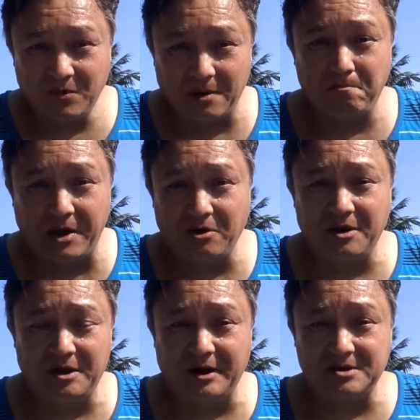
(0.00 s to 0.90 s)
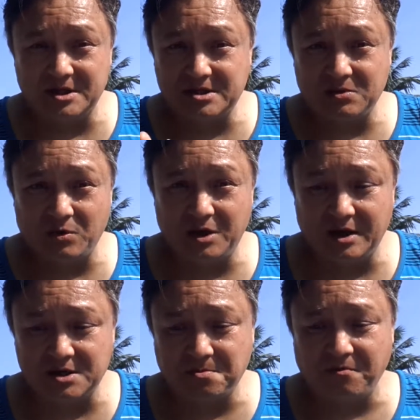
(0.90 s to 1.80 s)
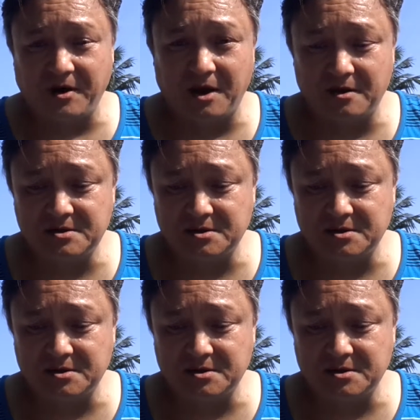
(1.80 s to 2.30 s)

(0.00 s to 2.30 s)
get better internet access than what you guys are providing?